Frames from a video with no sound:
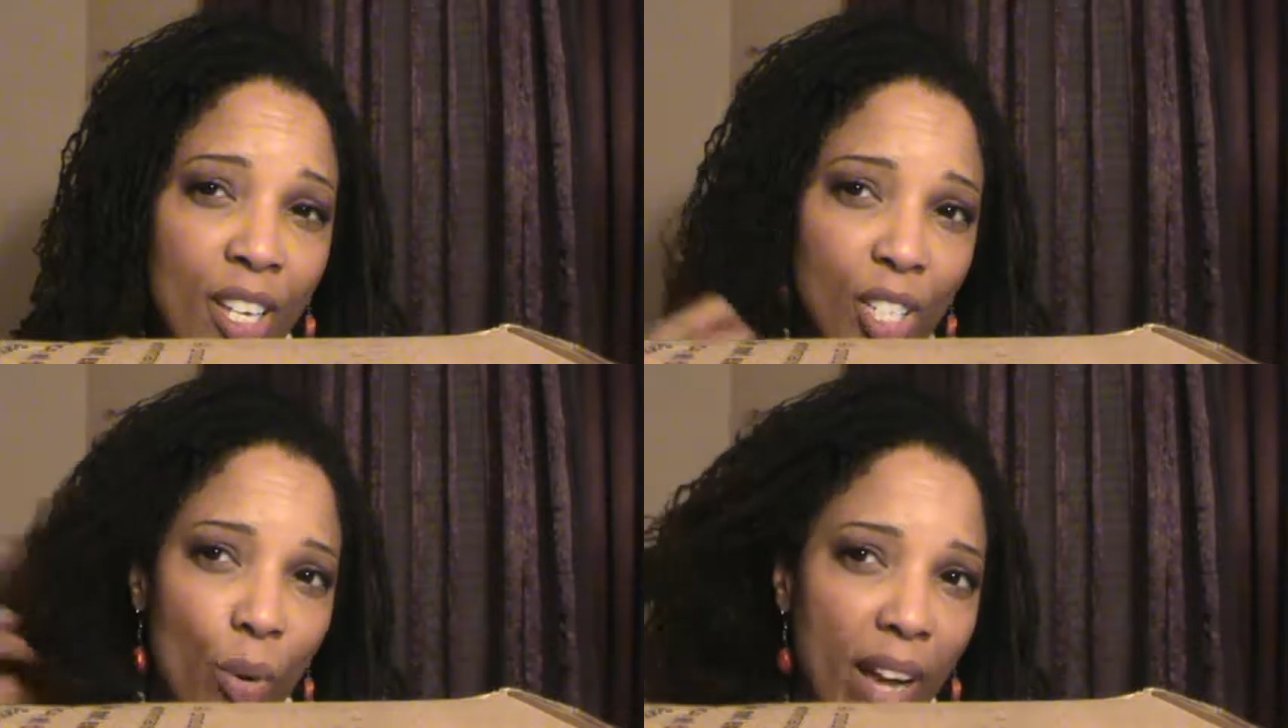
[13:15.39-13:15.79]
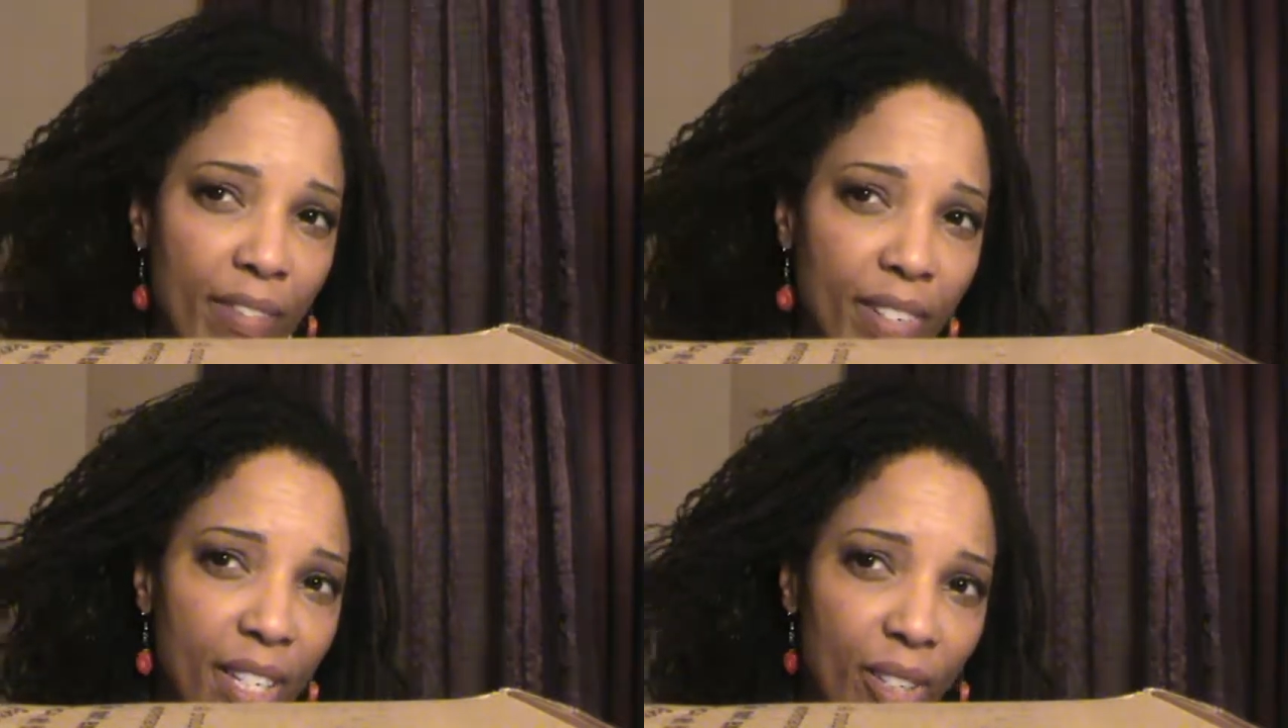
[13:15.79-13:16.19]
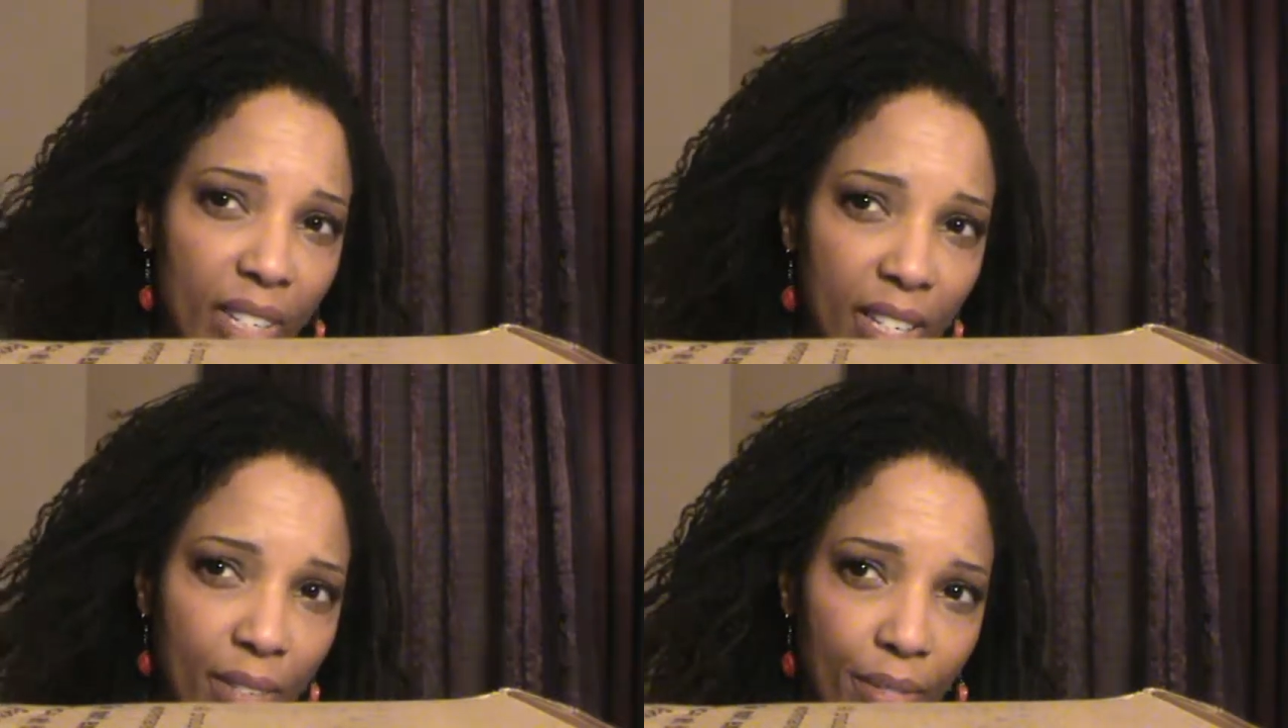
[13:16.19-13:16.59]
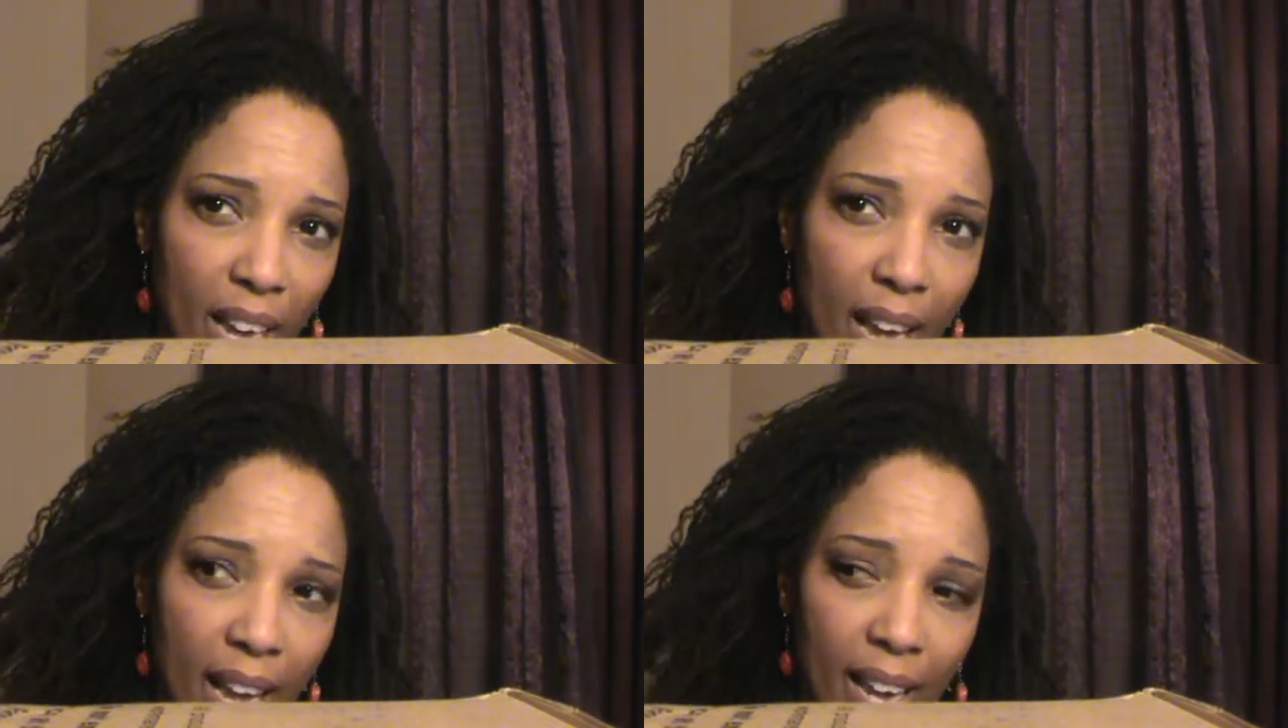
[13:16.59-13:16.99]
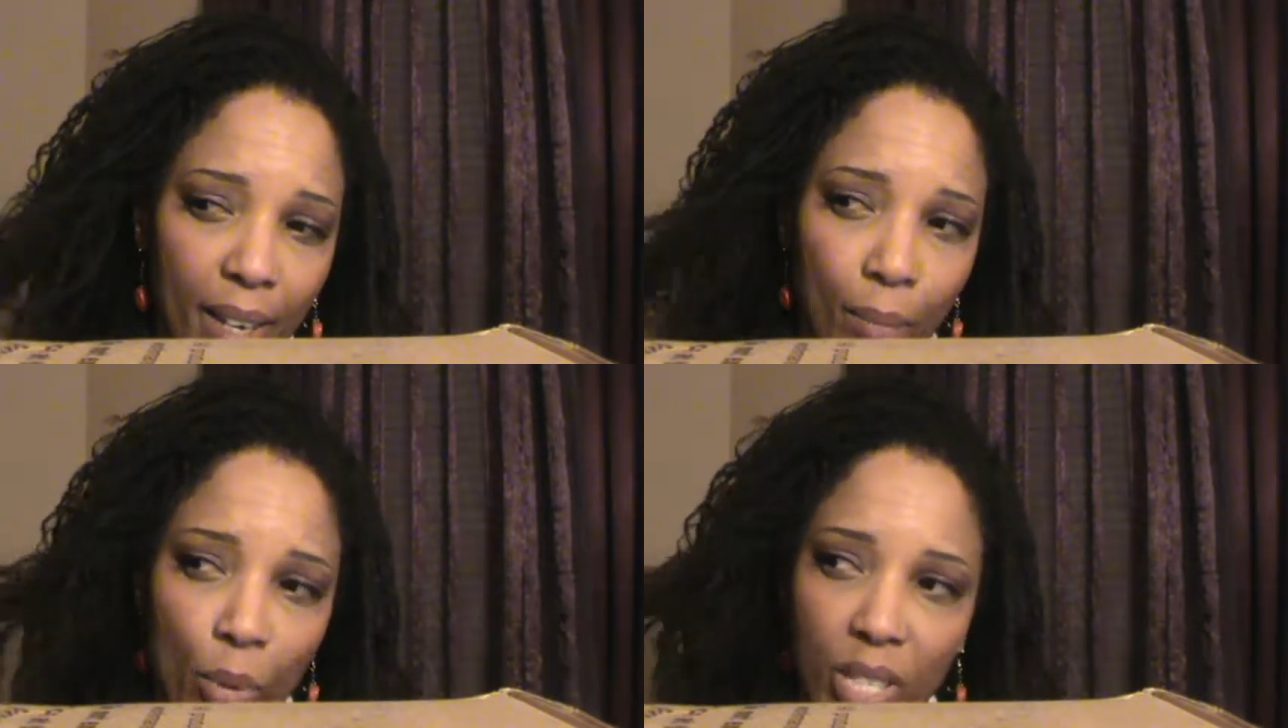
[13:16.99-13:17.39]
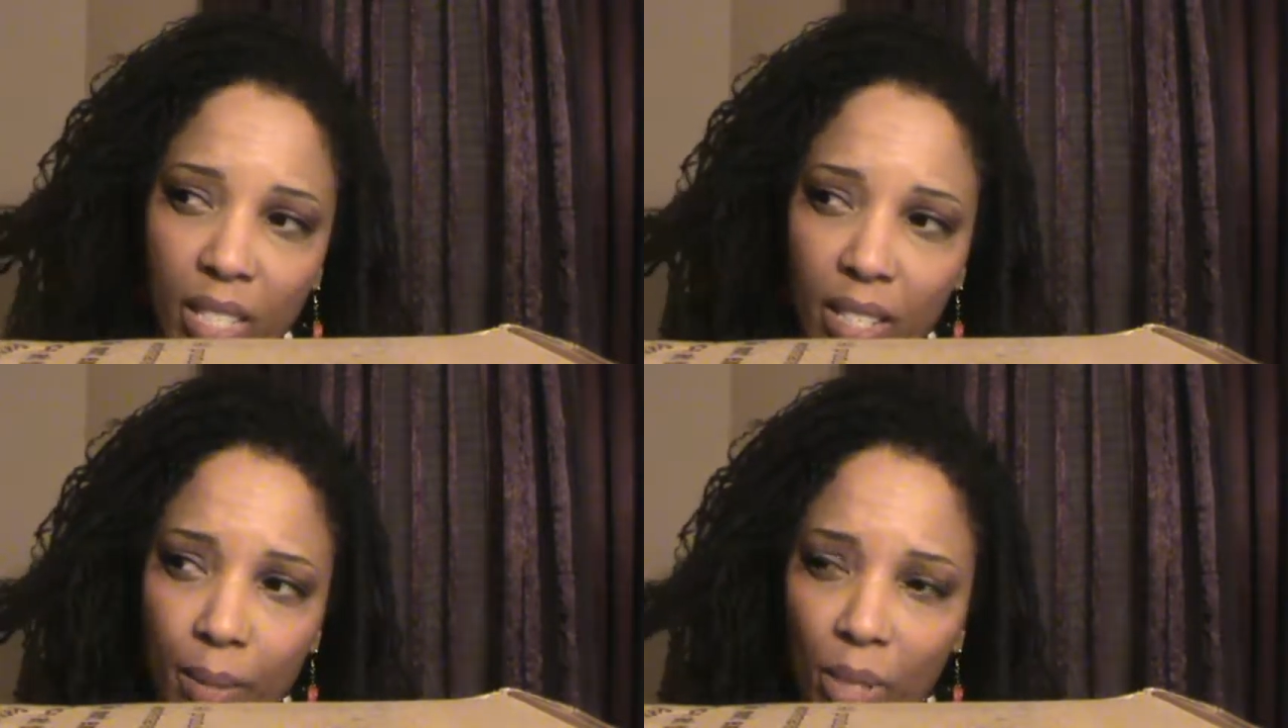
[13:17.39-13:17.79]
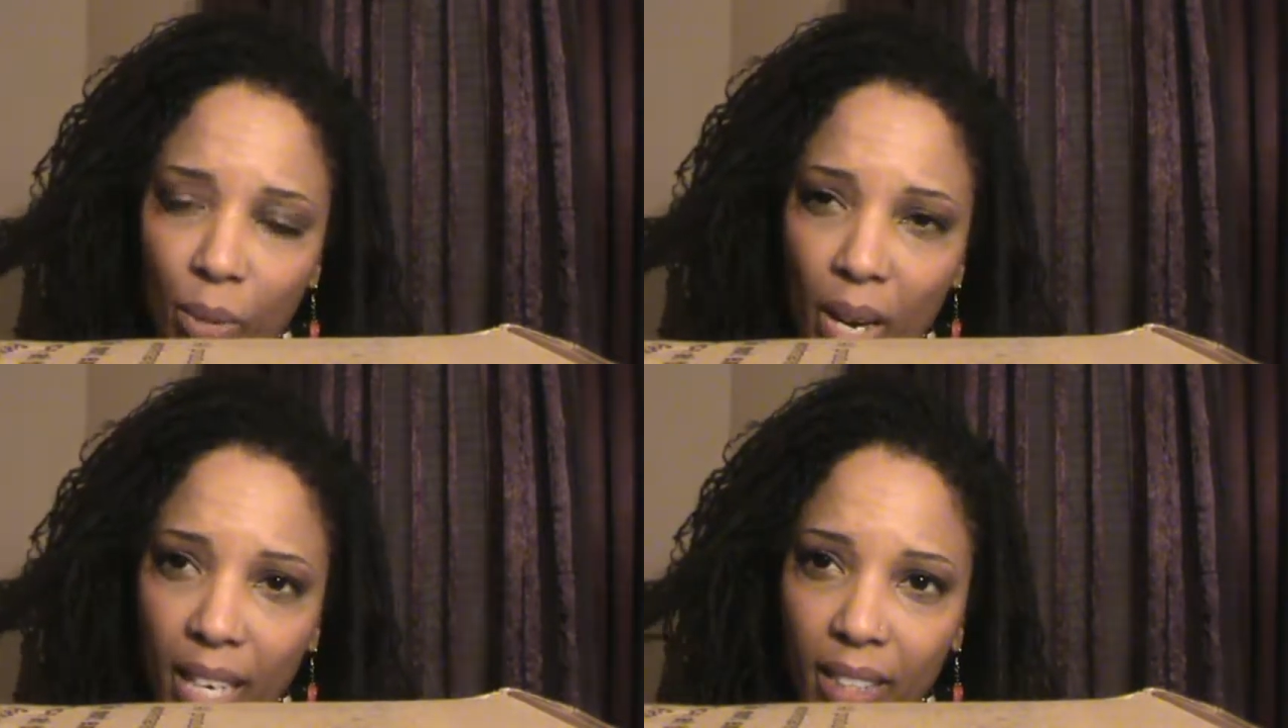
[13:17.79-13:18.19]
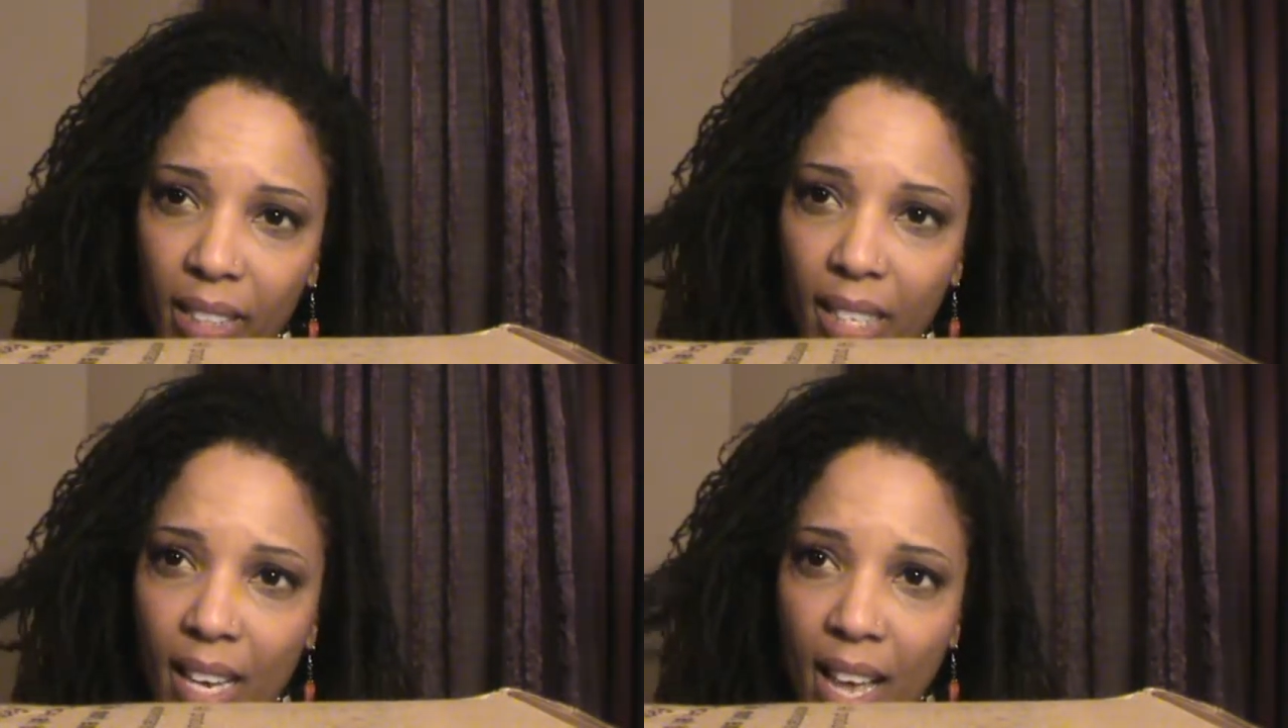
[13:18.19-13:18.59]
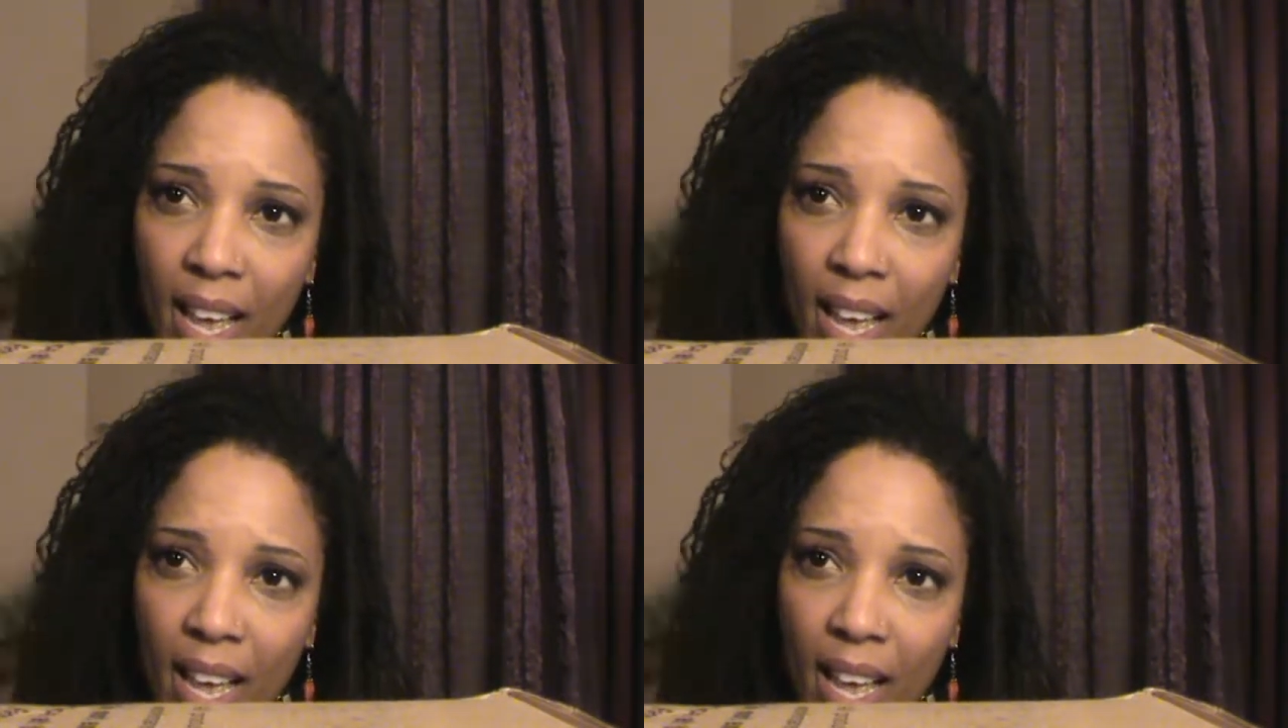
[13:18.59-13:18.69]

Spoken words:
So I figure if I moisten them correctly,